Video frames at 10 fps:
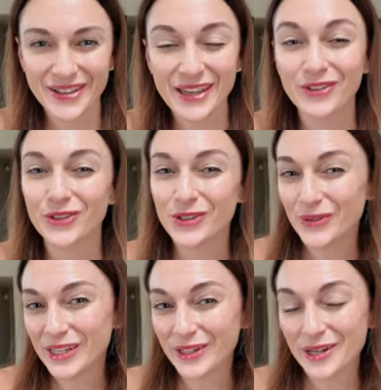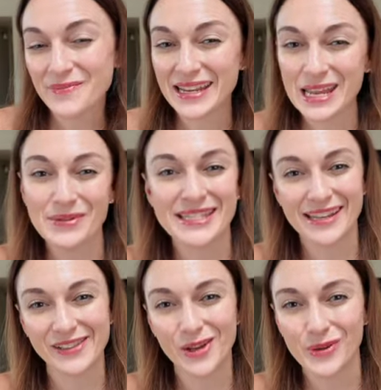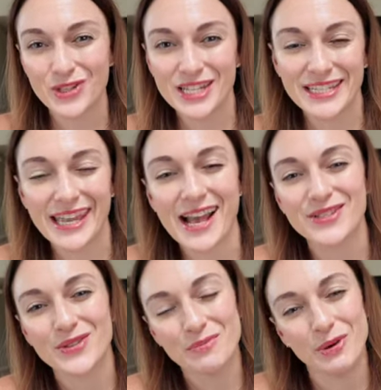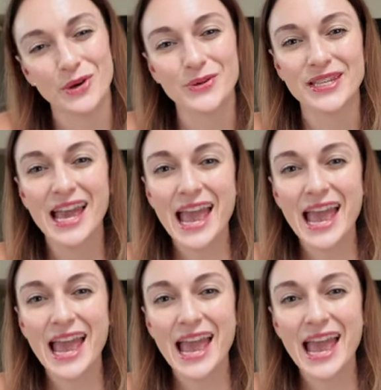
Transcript: If you're new here, my name is Nicola with Chasing Castles and Bows,